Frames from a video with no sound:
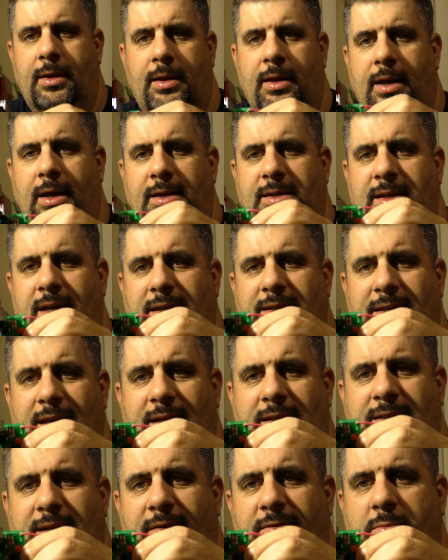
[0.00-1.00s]
Like I said, it's like
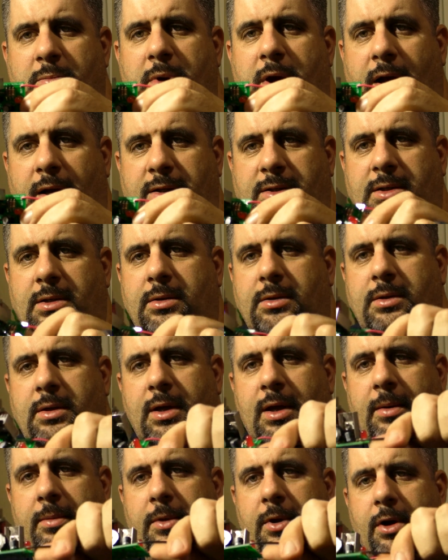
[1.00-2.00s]

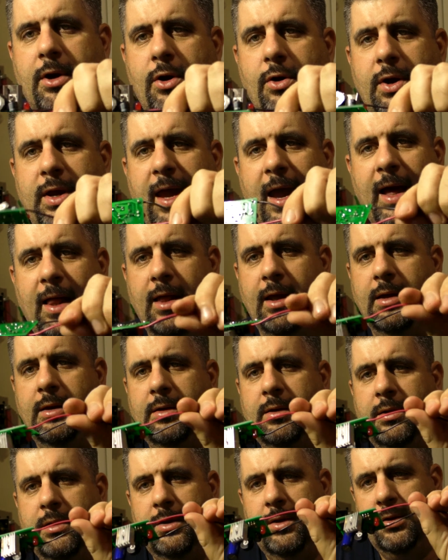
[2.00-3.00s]
$7. There are no Cala,
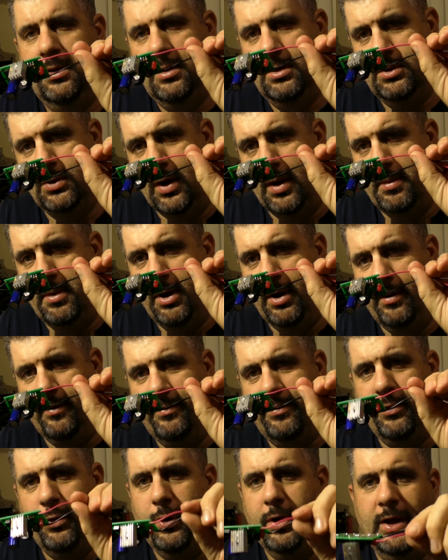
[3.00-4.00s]
so I'm here in
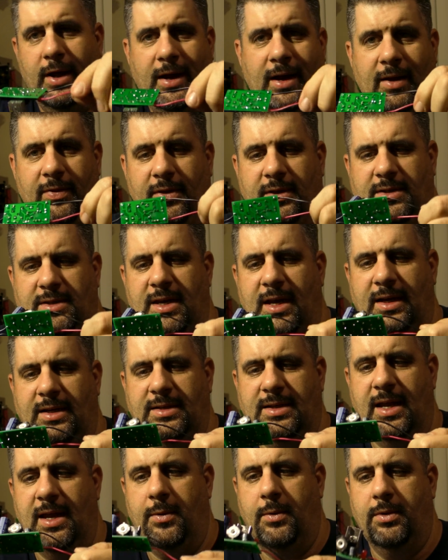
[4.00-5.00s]
Florida. I got this next
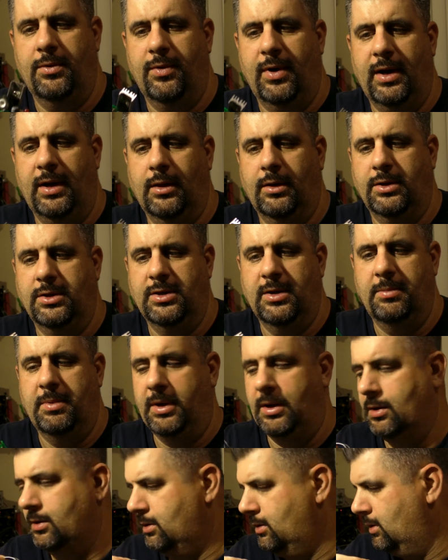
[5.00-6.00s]
day with regular
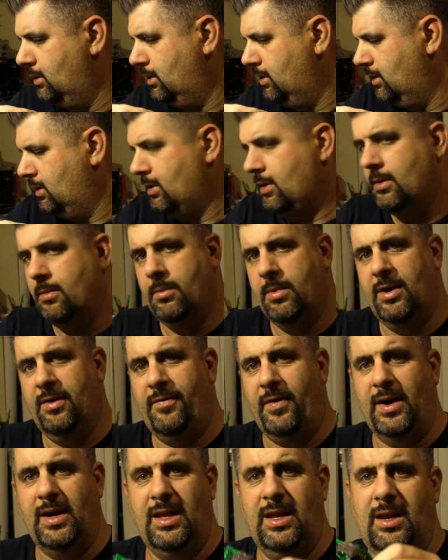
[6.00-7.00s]
shipping. But if
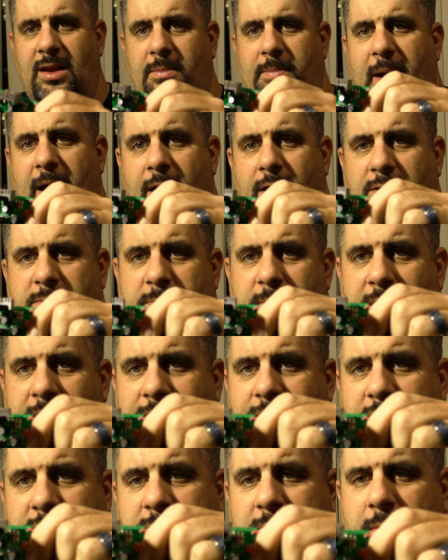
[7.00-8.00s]
I needed a power supply
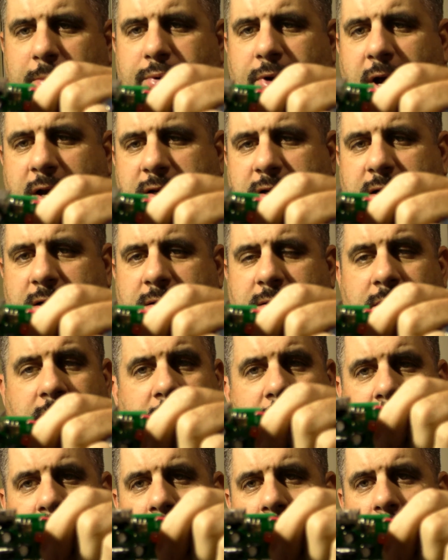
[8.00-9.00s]
for a small project,
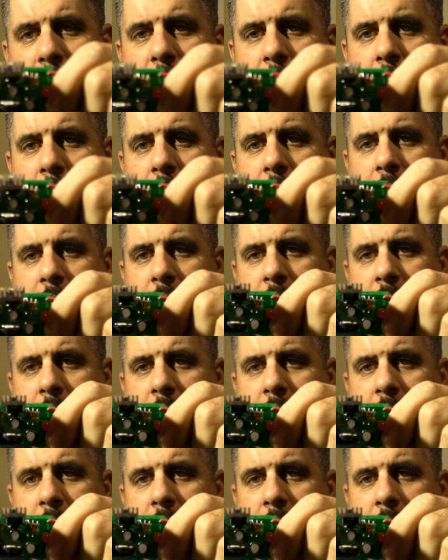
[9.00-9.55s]
boom,